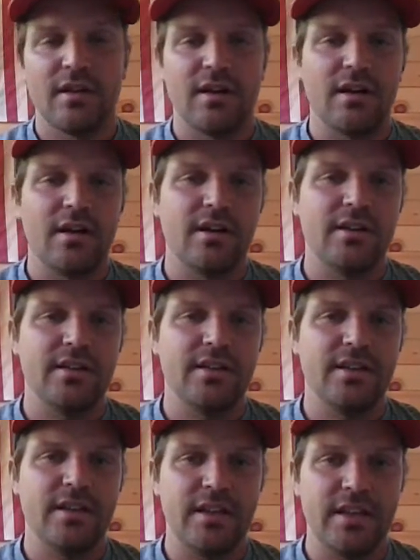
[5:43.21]

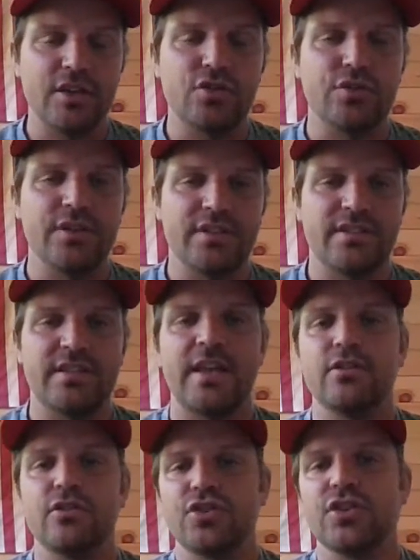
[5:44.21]
It increases
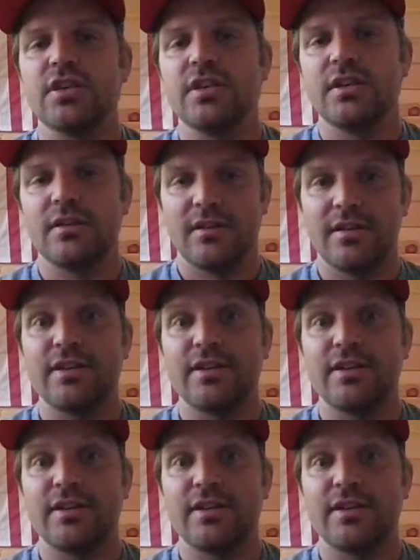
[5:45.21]
energy,